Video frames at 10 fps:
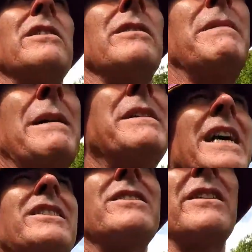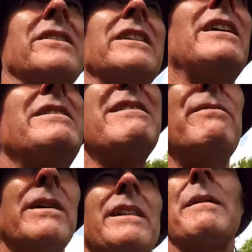to her. Maybe that doesn't go
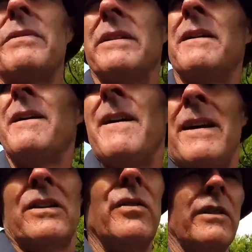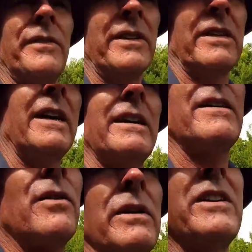down well up in northern
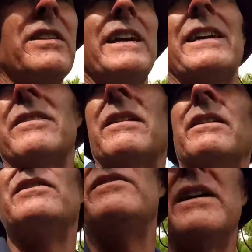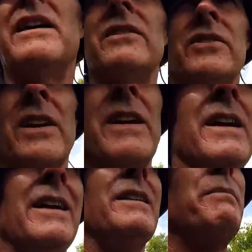Queensland. Who knows?
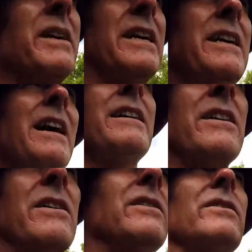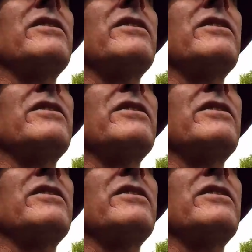Being a younger girl